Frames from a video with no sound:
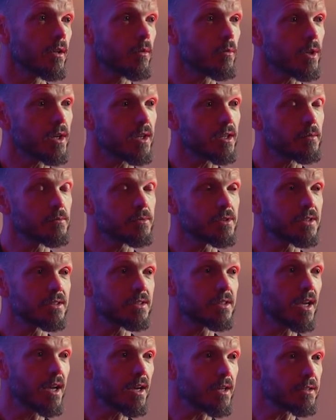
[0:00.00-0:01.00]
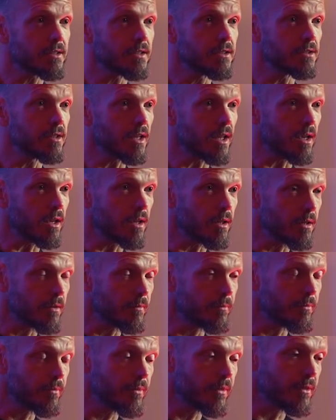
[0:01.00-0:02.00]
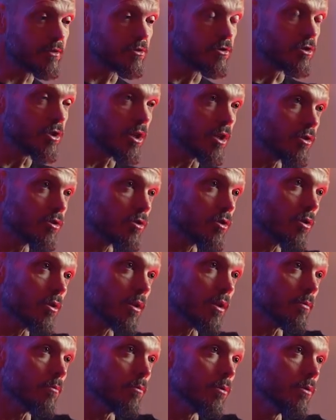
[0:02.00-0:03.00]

When it comes to sex, he's like, gingerly